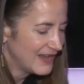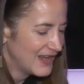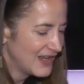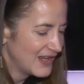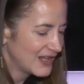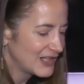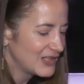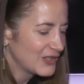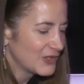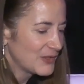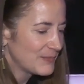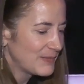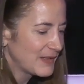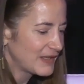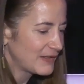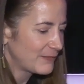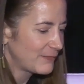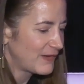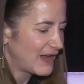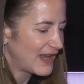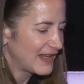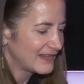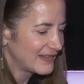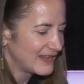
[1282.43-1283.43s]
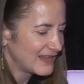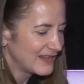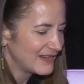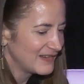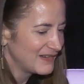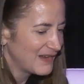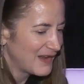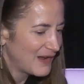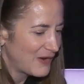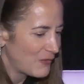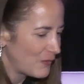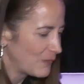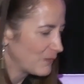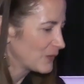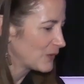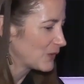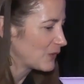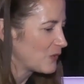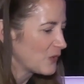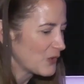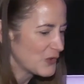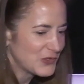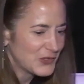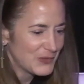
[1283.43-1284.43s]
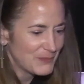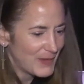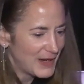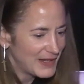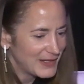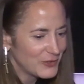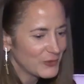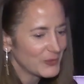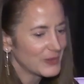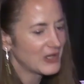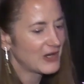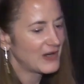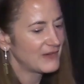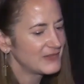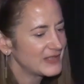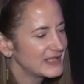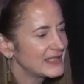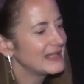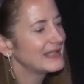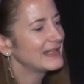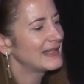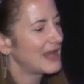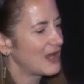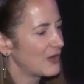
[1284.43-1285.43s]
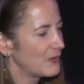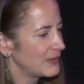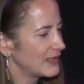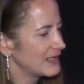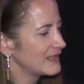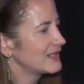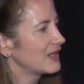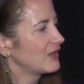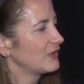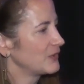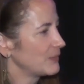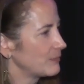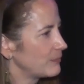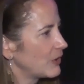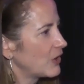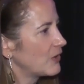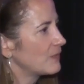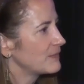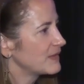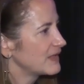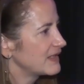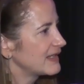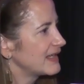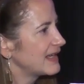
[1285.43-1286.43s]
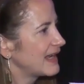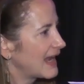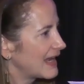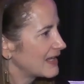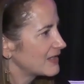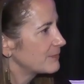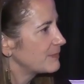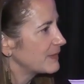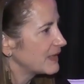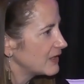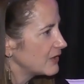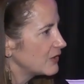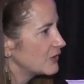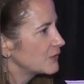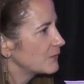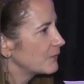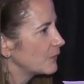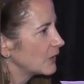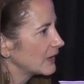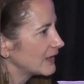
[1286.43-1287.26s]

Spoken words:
clear about the fact that over the course of my career, I've seen how intel diplomacy has been useful.